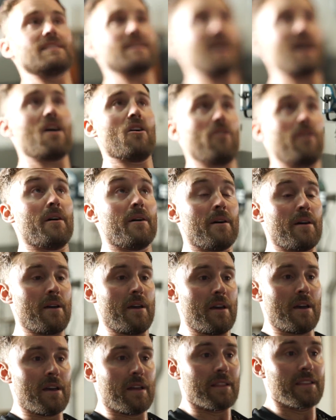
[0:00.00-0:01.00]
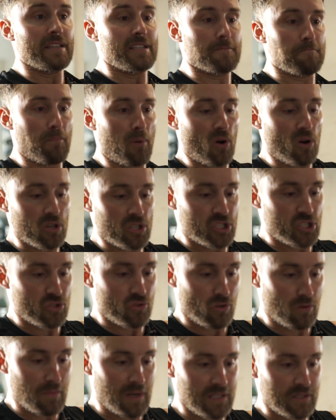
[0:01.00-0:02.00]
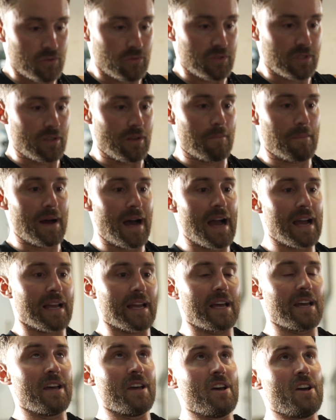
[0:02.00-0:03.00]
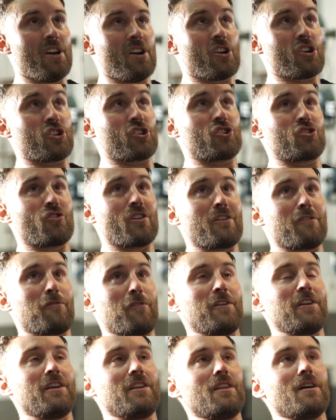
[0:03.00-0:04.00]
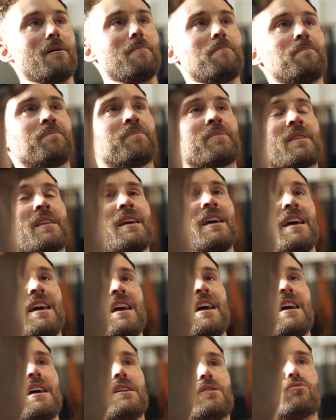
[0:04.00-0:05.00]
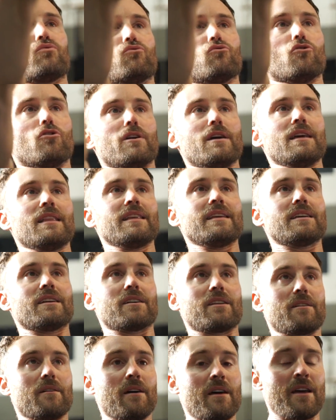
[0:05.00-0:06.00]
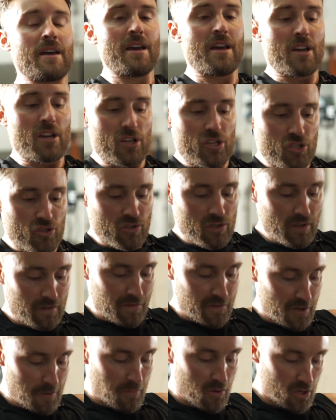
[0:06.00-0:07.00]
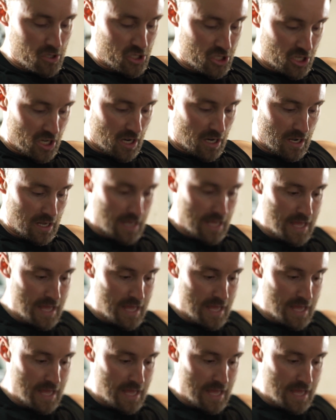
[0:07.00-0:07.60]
down, these postural muscles at the back, strengthening them is really gonna strengthen your posture,